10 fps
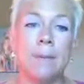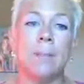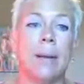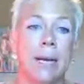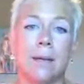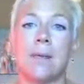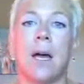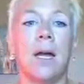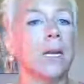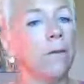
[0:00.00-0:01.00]
the maintenance
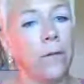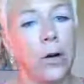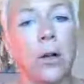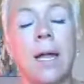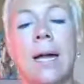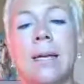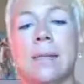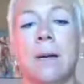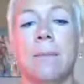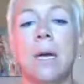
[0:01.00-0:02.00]
on it, you fertilize
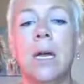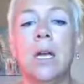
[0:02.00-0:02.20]
them,